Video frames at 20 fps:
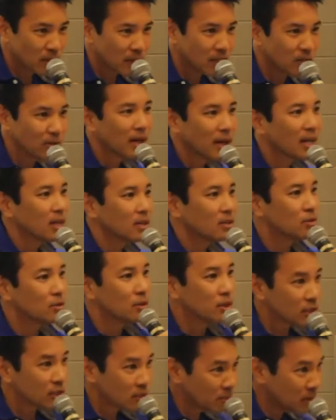and you cannot do
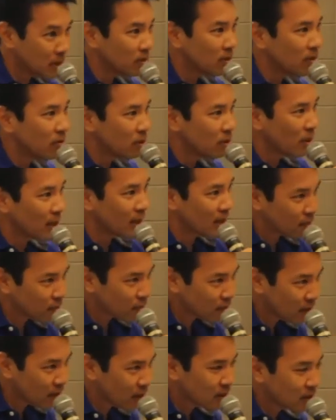this to people if you want to have
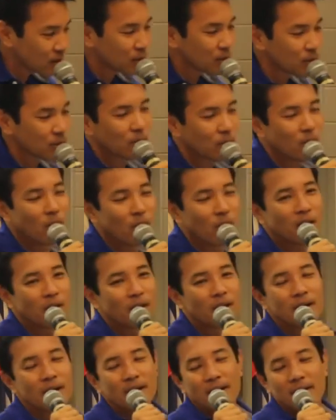friends.
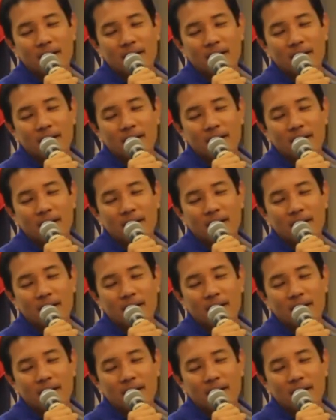Or,